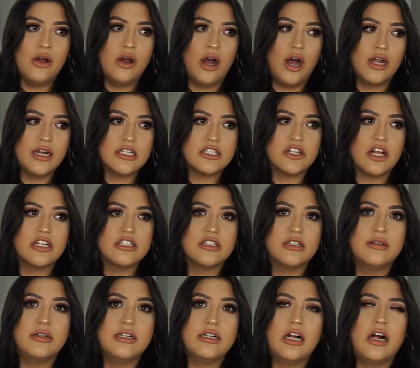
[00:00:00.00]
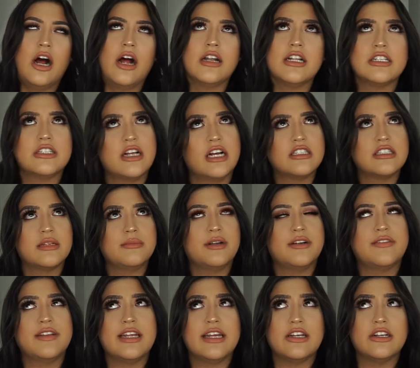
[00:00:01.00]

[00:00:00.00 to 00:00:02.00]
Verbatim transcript: Anastasia, Anastasia Beverly